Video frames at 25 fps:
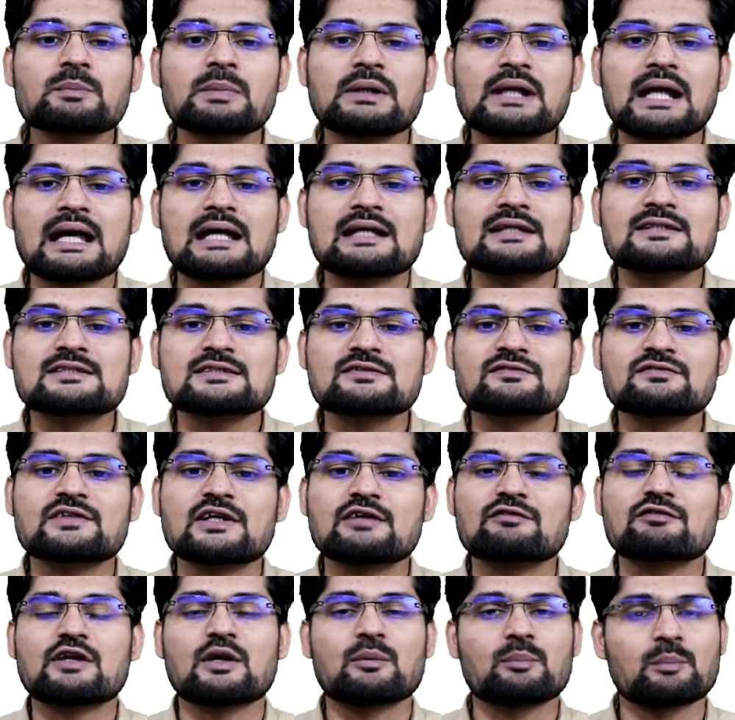plans of
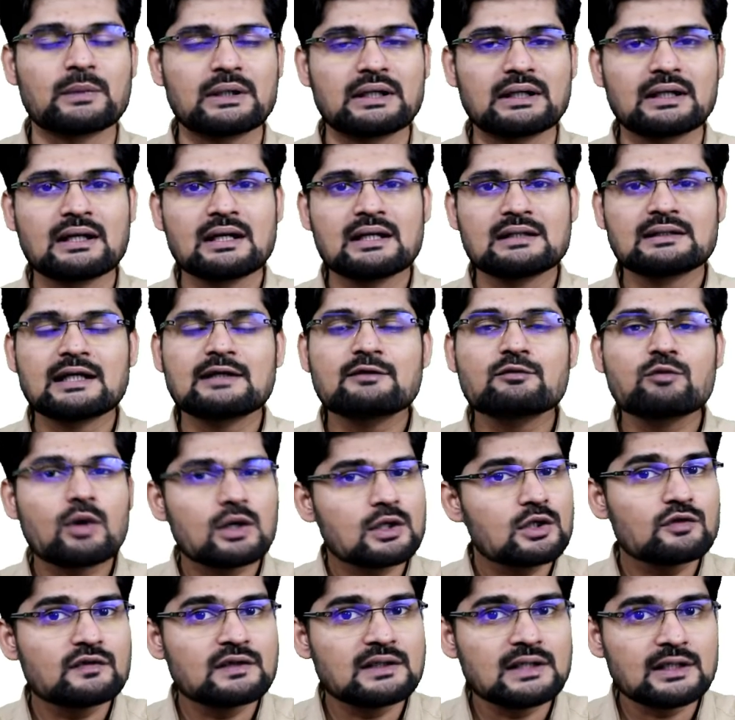development. That what
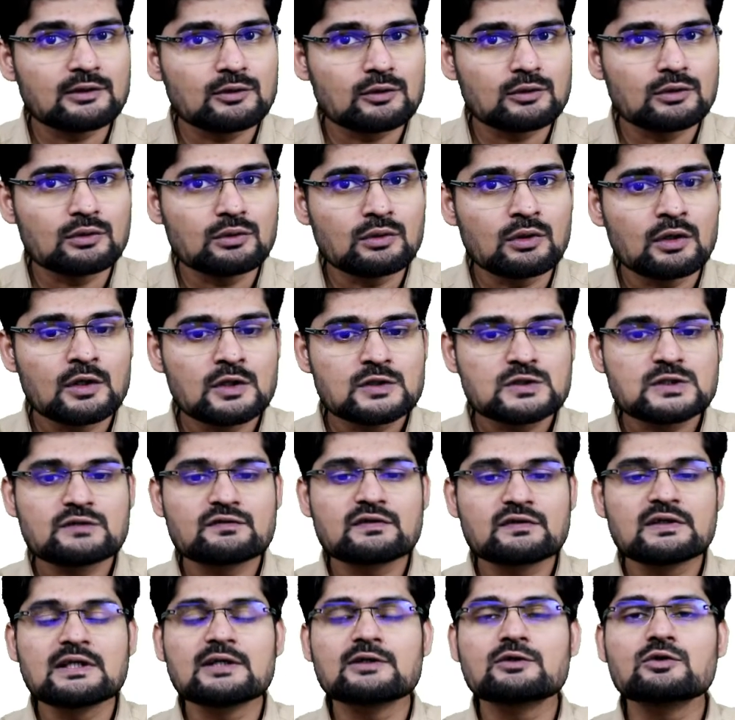do we need to do? So
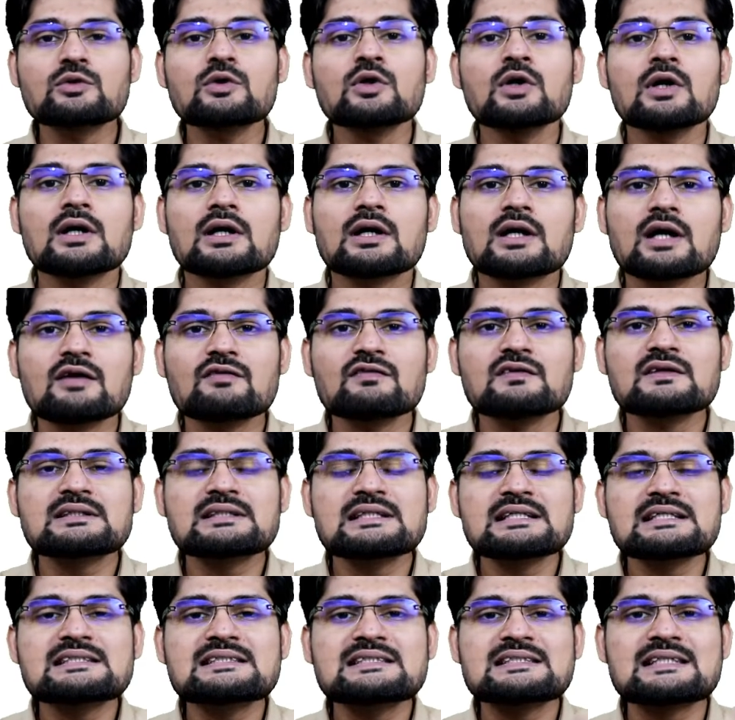we need to cover
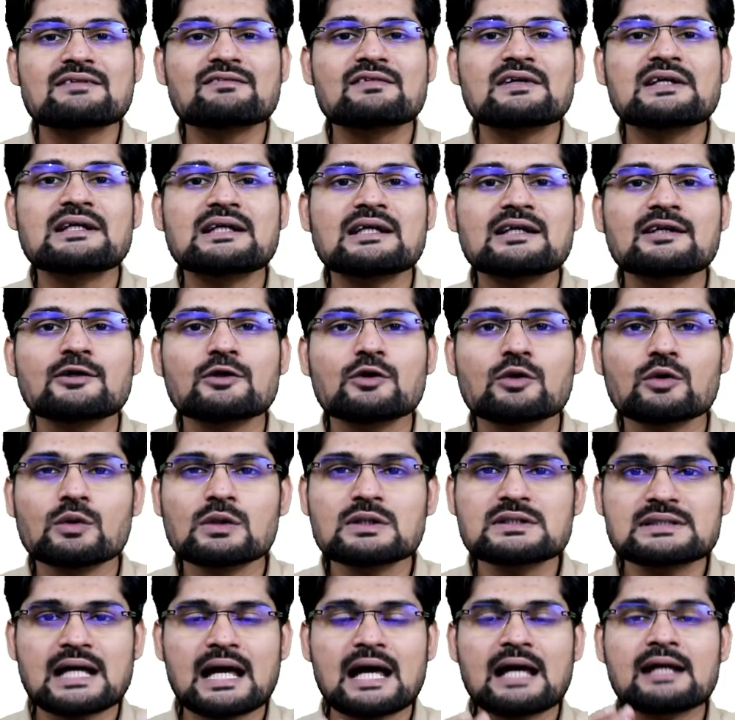these 17
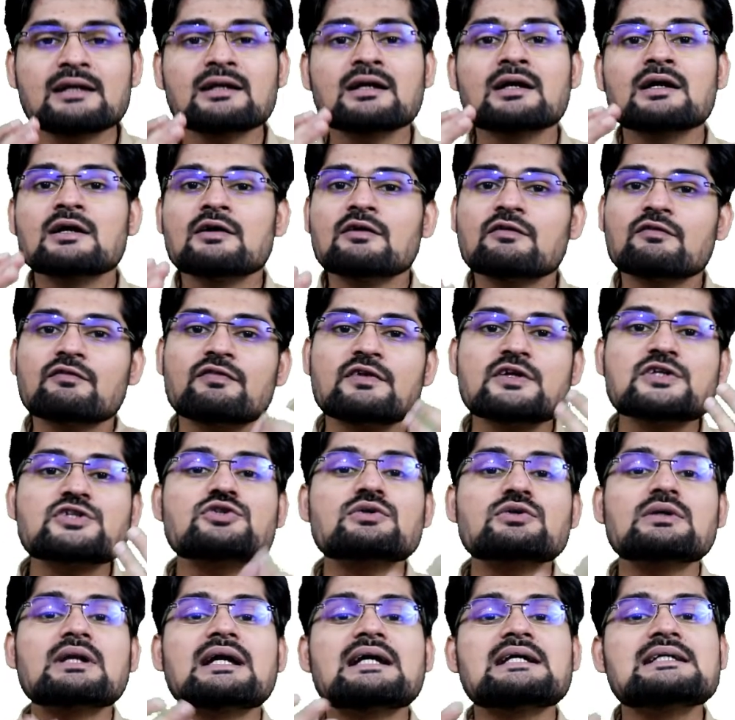goals and
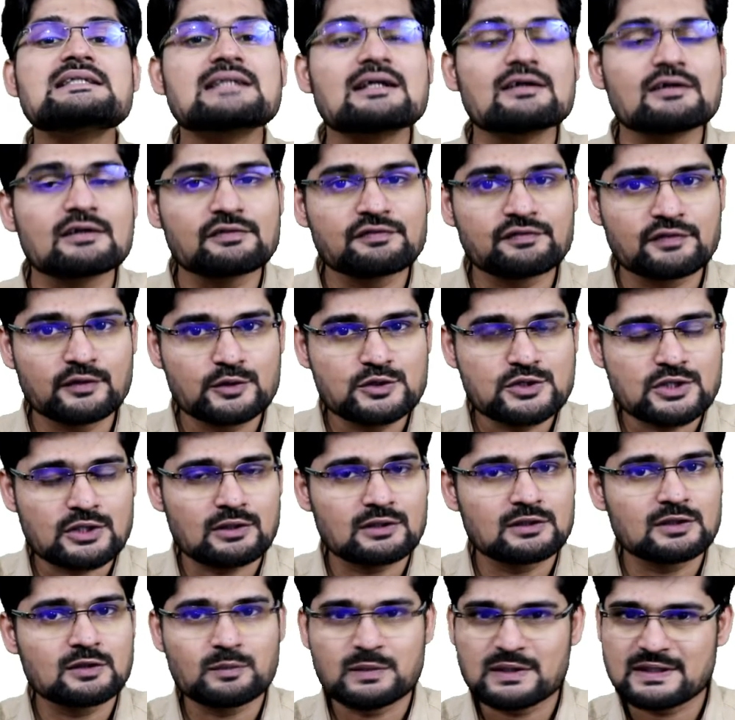visualize our future on
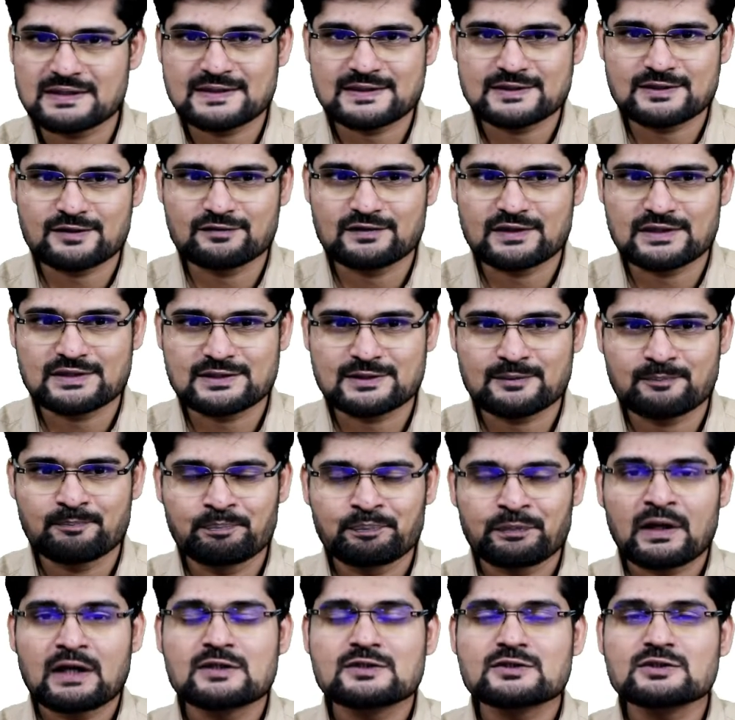the basis of this.
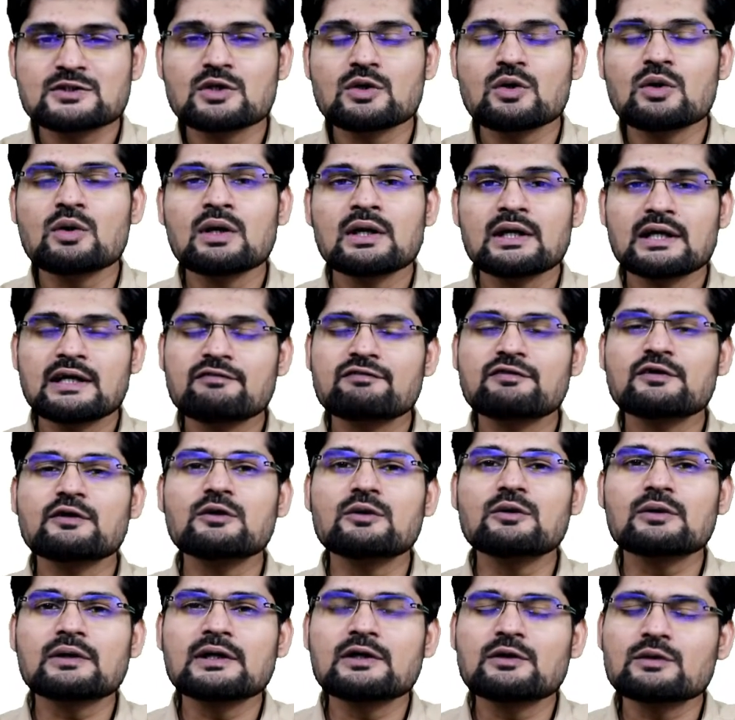So if you
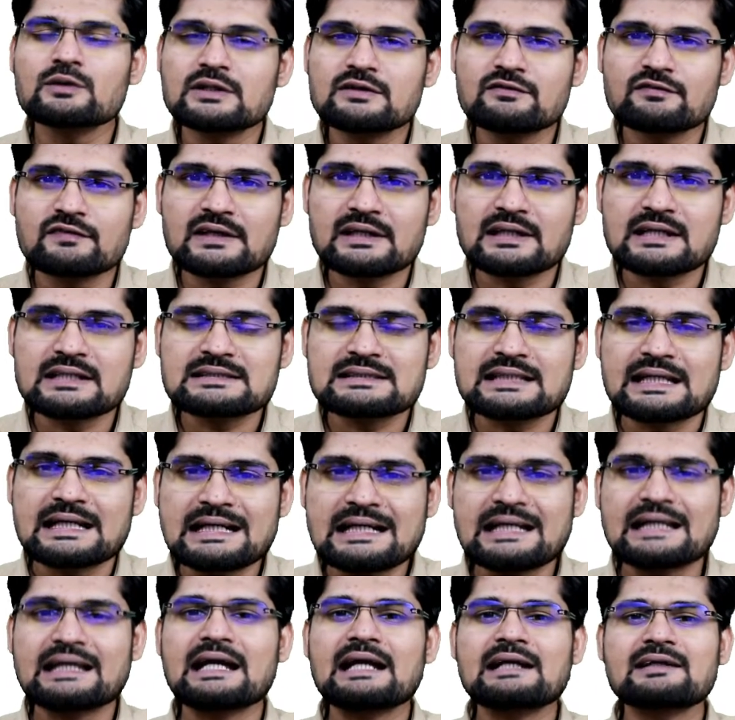look into the various
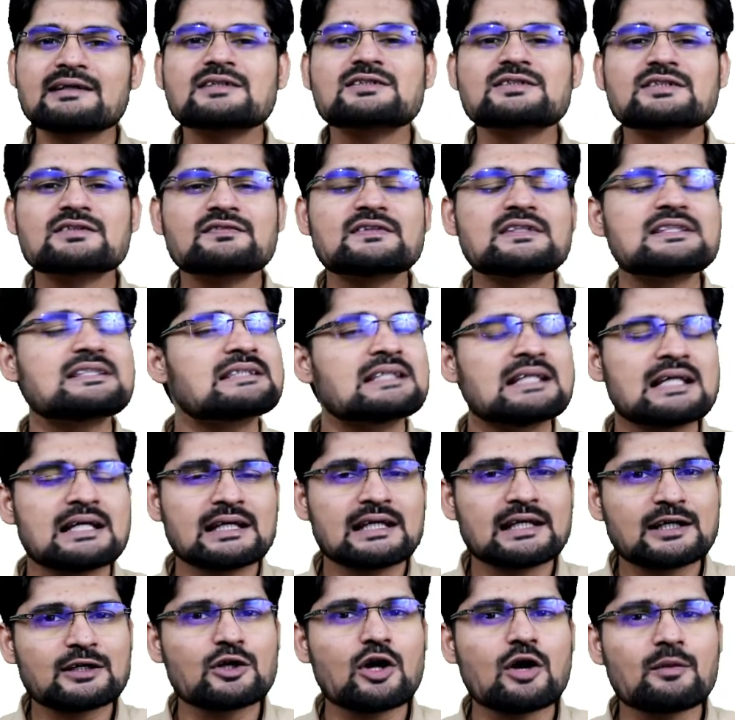indicators of this
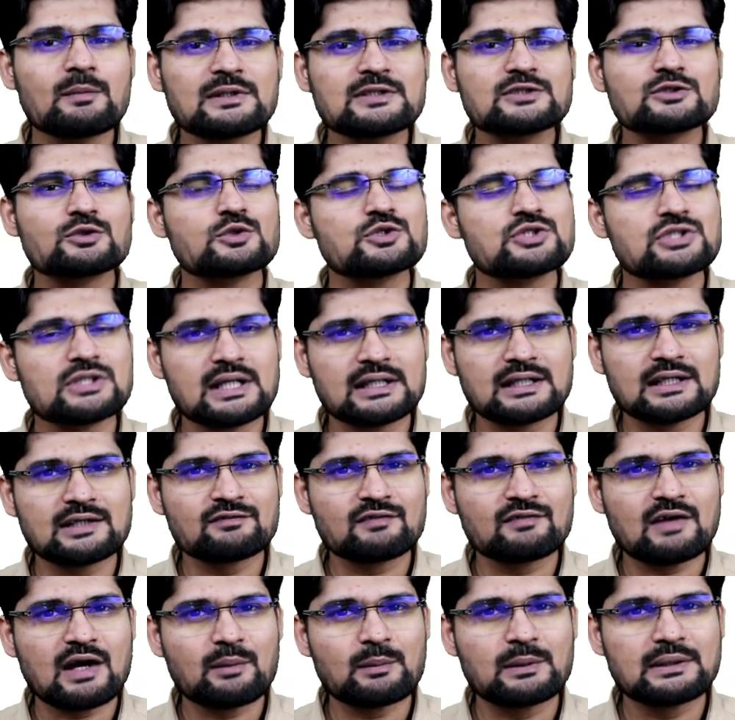economic, social and
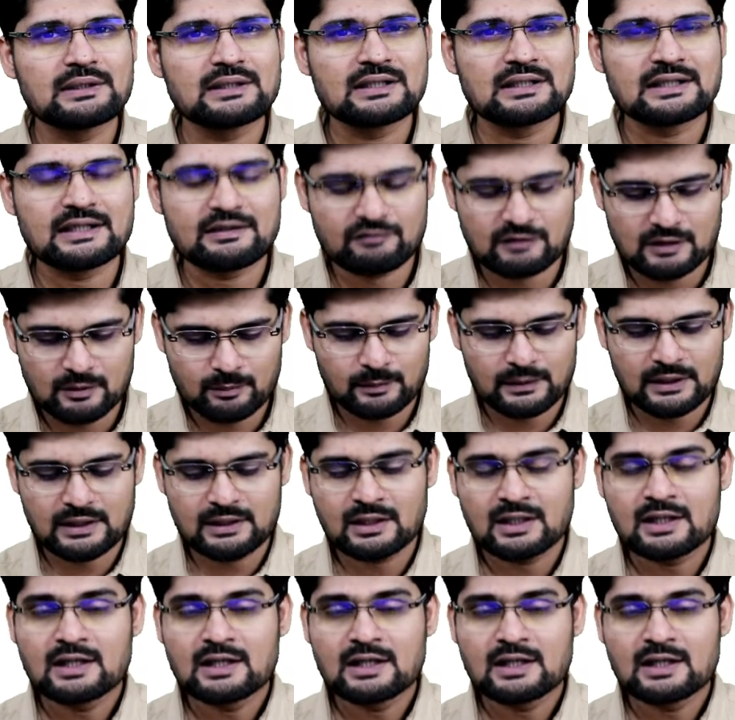environmental development,